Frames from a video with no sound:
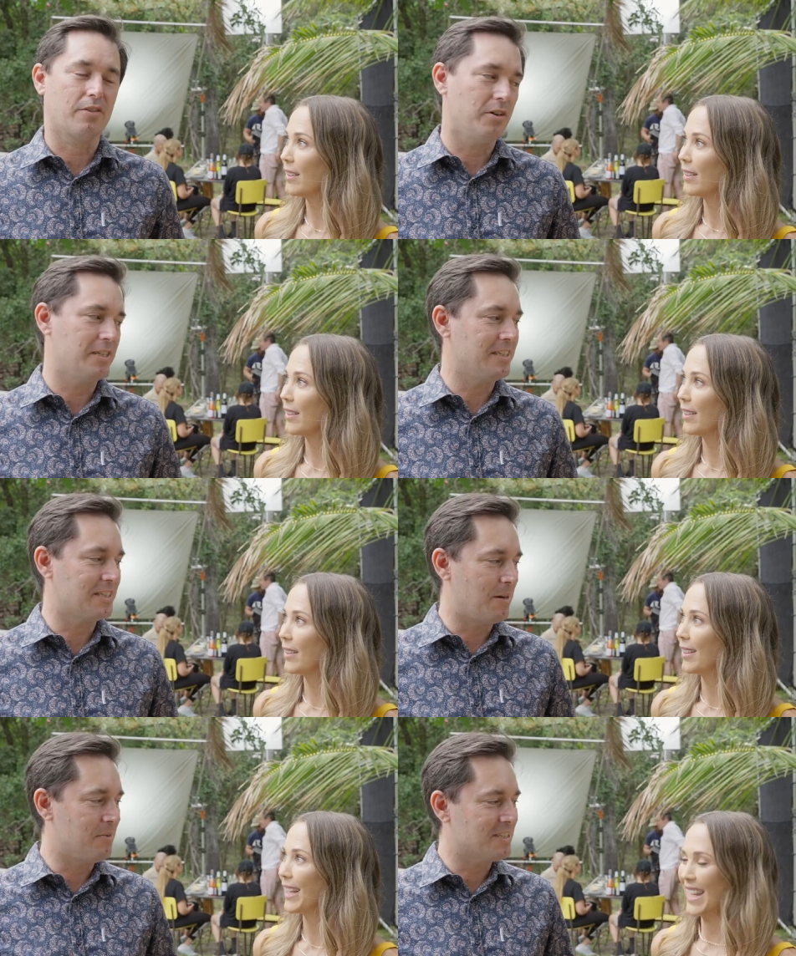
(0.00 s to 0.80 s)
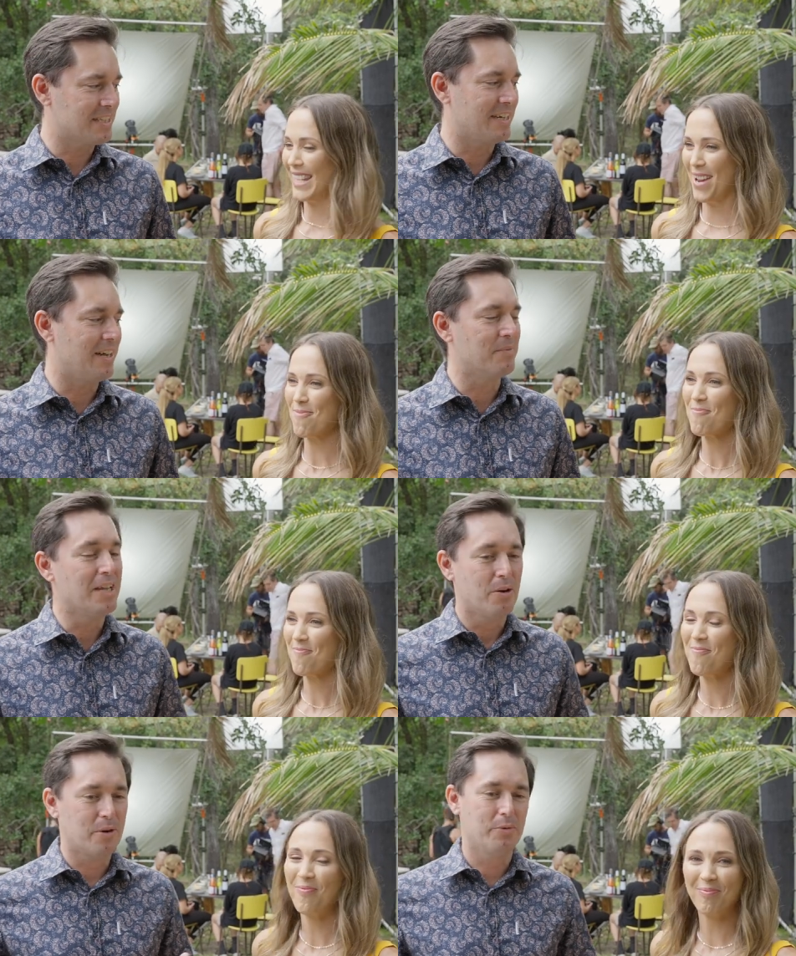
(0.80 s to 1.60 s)
Speaker 1: Thirteen Summers, and um,
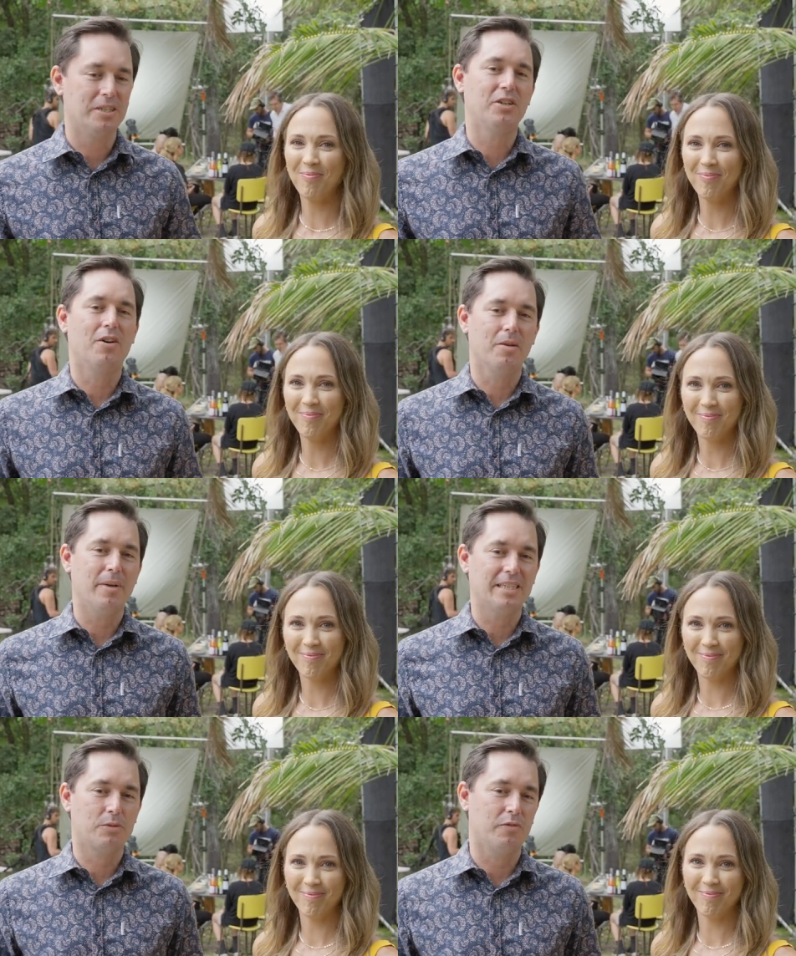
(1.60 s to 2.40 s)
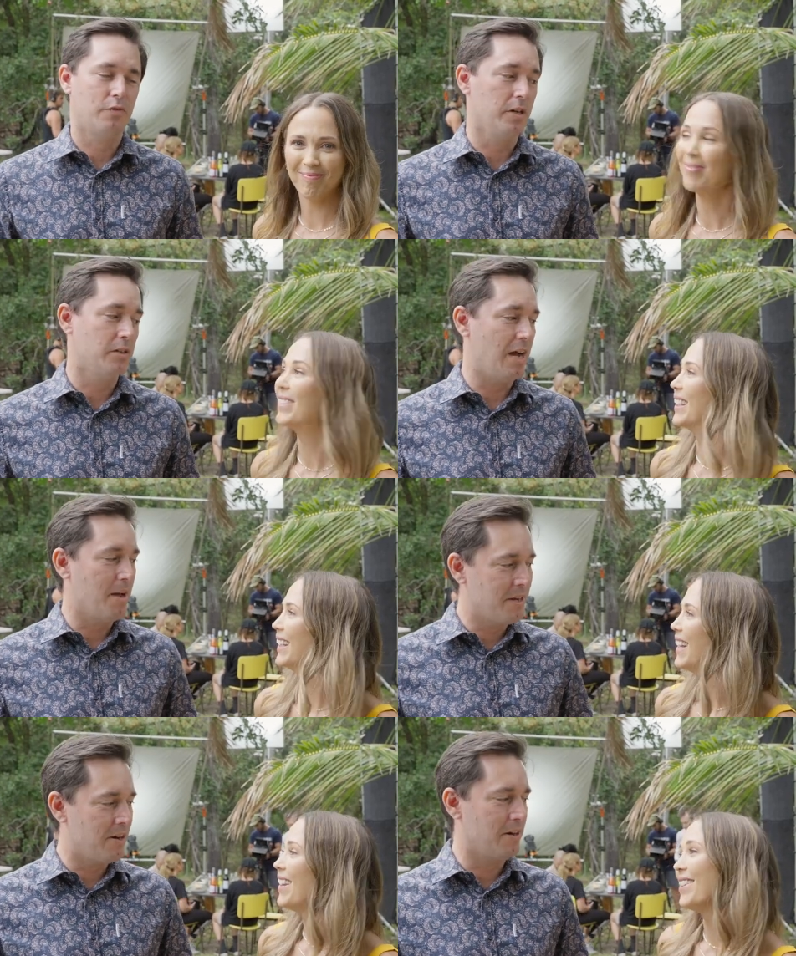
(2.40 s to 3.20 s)
mm-hmm. we wish you all the best for your
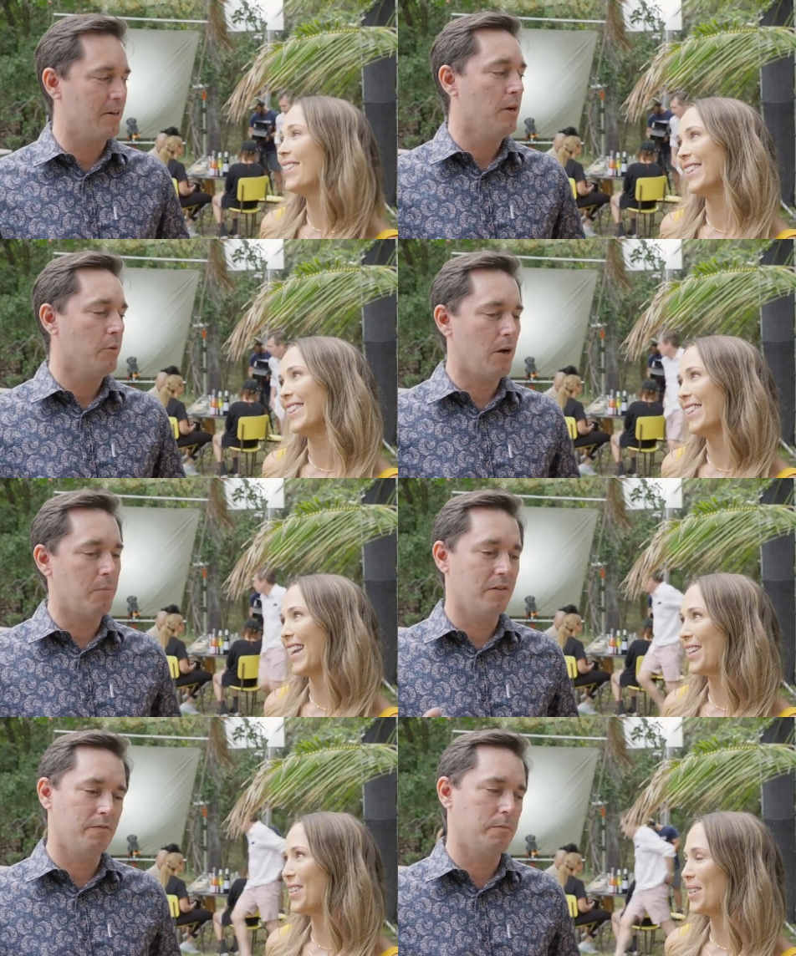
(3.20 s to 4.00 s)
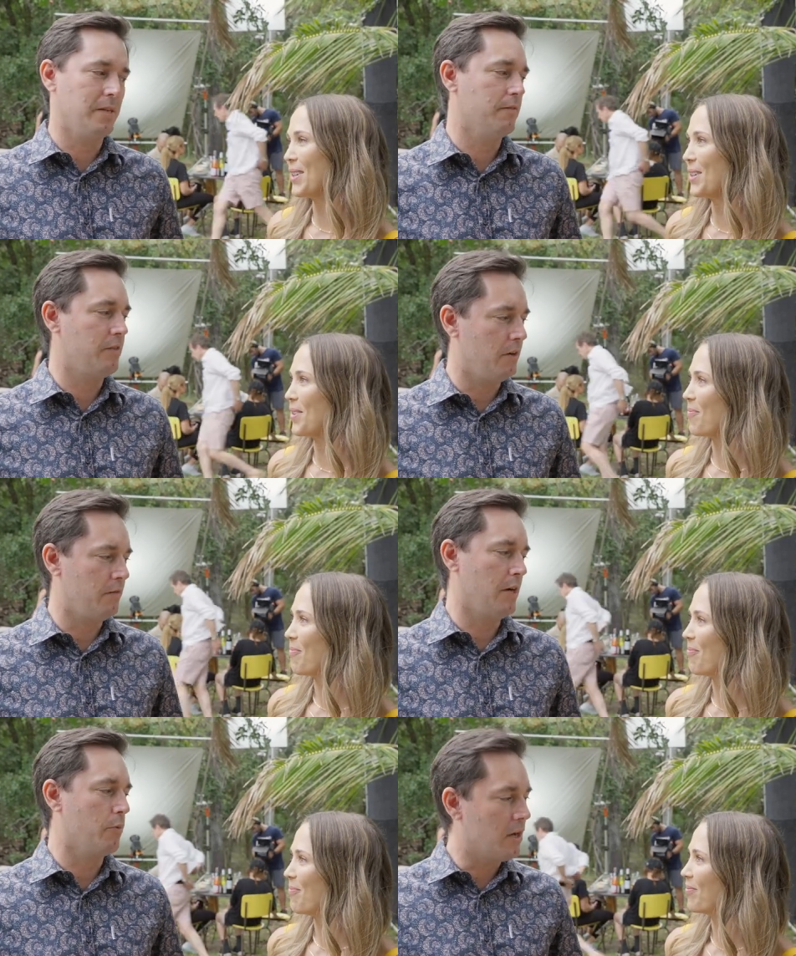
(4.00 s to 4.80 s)
time here, and we hope Thank you've you. been
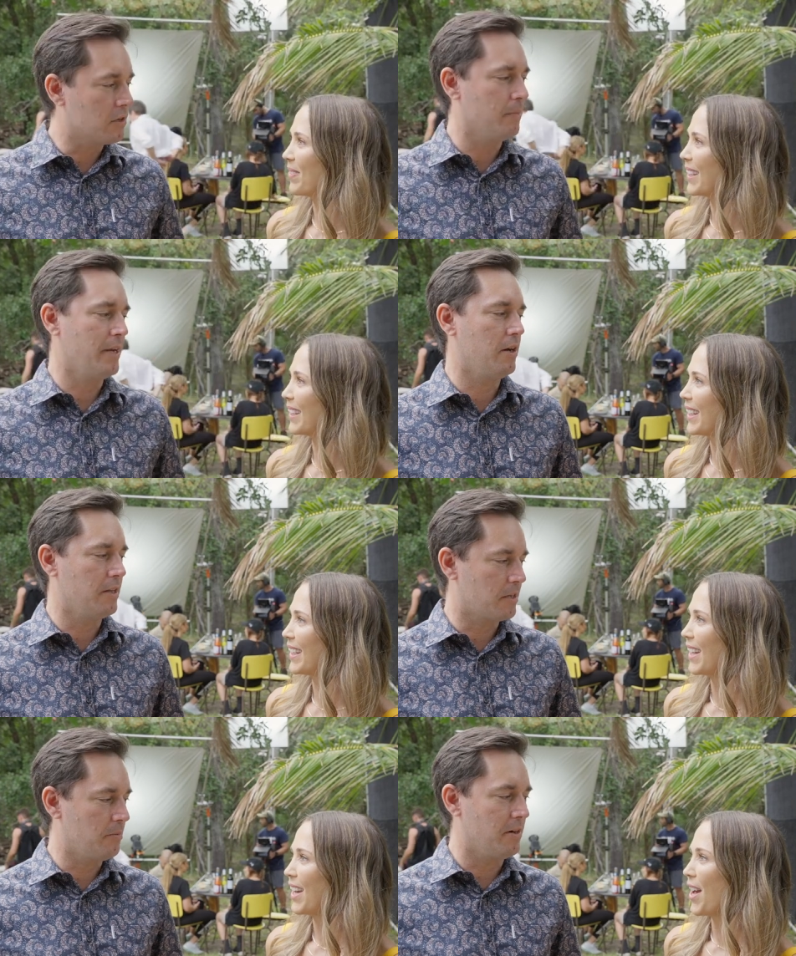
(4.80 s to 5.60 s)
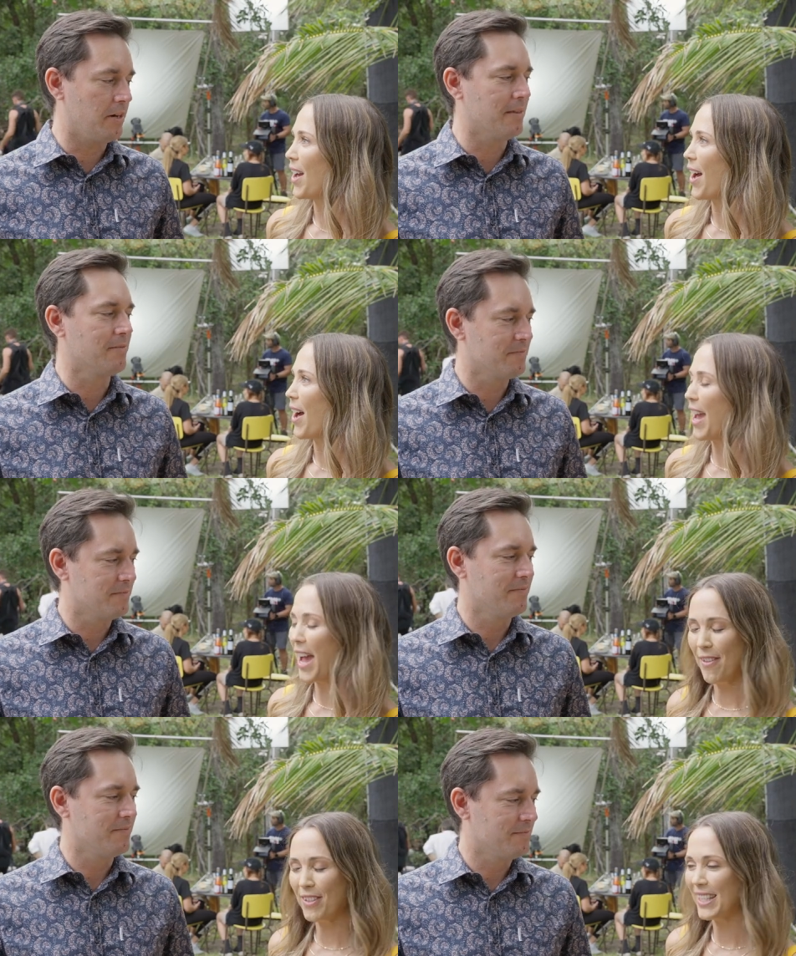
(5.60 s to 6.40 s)
felt very welcome here in the community.
Speaker 2: I
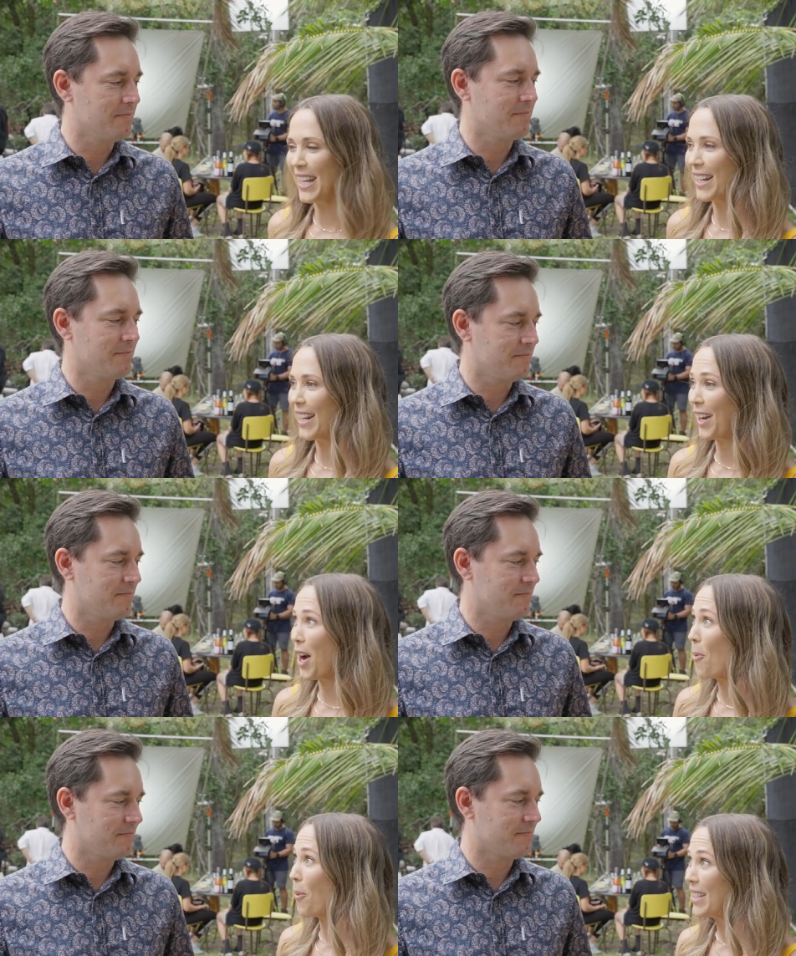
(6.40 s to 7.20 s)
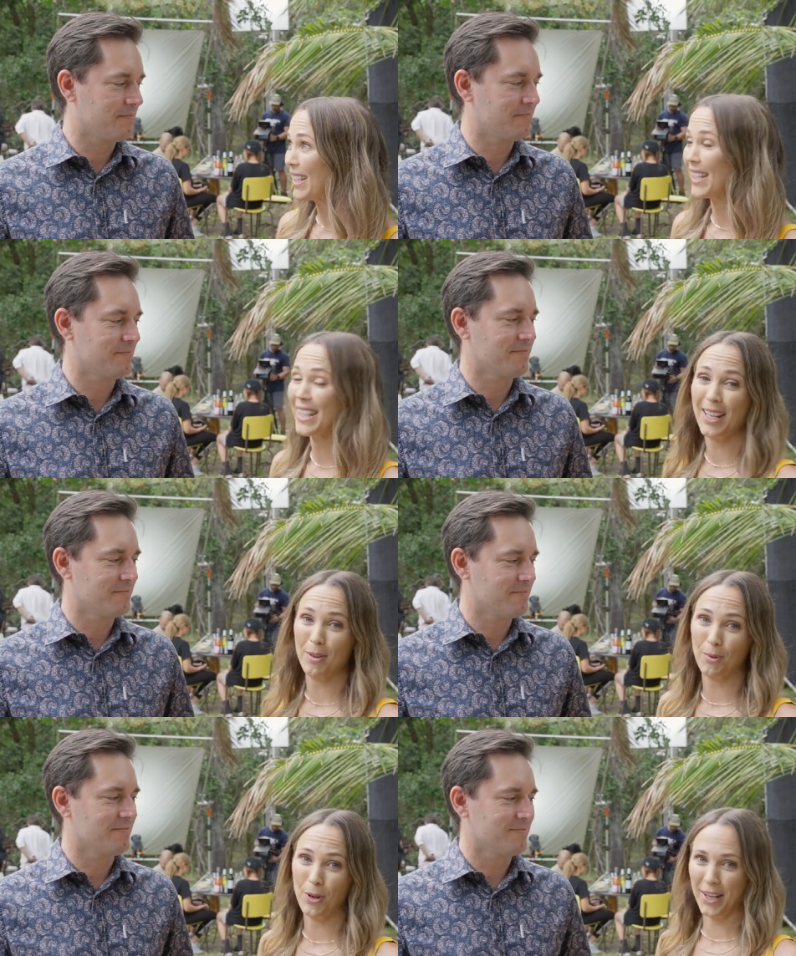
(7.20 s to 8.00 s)
have indeed, and I can't wait to see
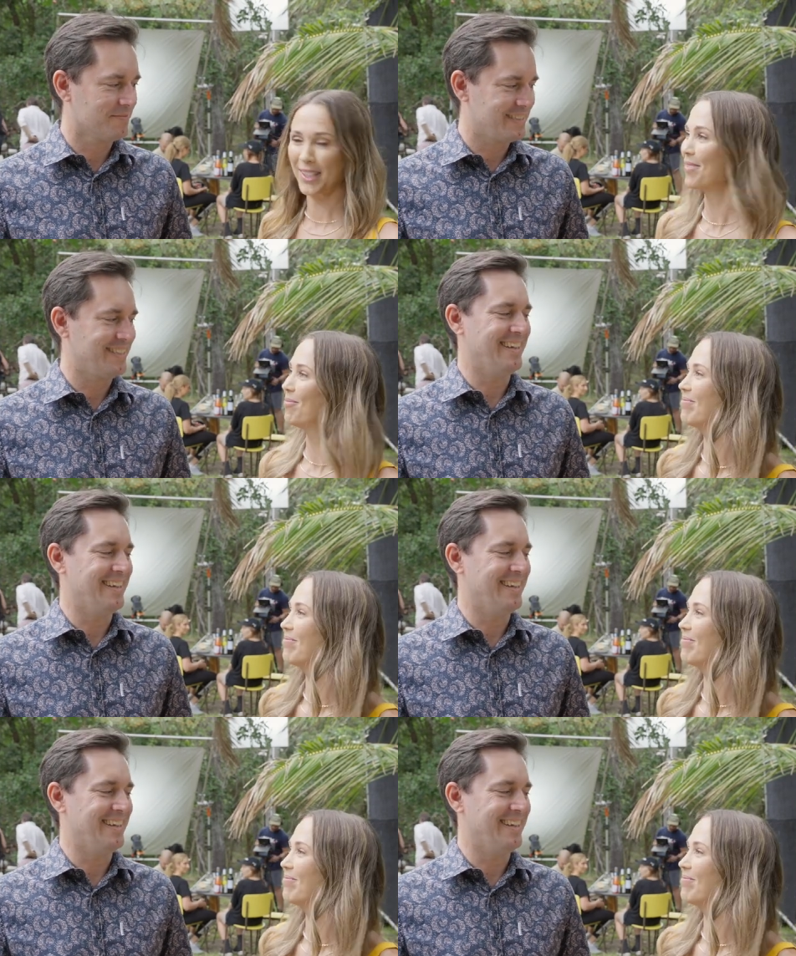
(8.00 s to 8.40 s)
the end product.